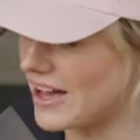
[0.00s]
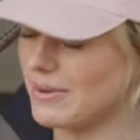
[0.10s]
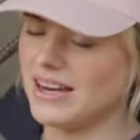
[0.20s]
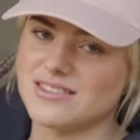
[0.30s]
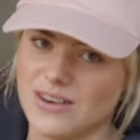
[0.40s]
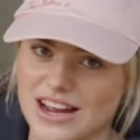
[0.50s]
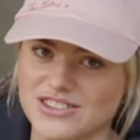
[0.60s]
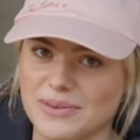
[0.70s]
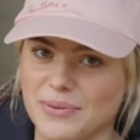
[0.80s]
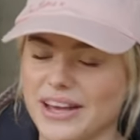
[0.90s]
I mean, he's not
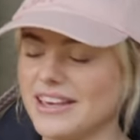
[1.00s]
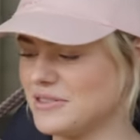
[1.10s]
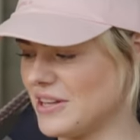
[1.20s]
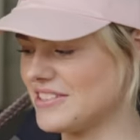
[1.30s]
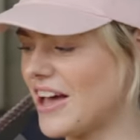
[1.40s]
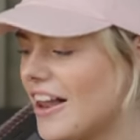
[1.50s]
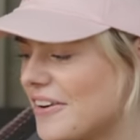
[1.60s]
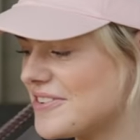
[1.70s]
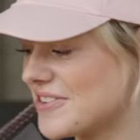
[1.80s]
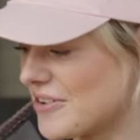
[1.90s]
actually white, his
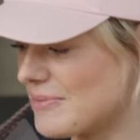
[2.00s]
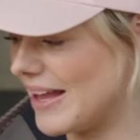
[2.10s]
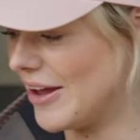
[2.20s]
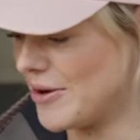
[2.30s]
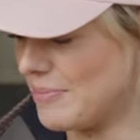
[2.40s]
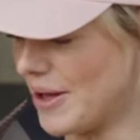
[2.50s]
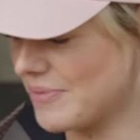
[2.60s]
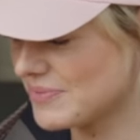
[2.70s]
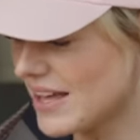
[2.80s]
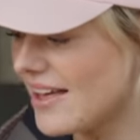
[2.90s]
colour is a cremello,
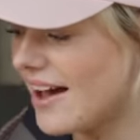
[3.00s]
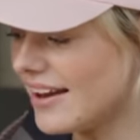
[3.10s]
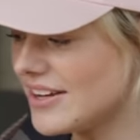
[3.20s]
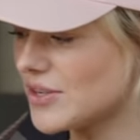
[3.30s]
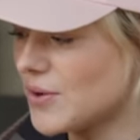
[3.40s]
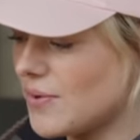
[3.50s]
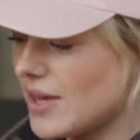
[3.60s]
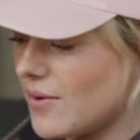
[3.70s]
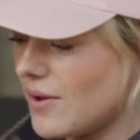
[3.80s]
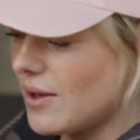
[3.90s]
but I like to call
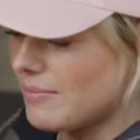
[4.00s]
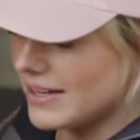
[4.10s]
you my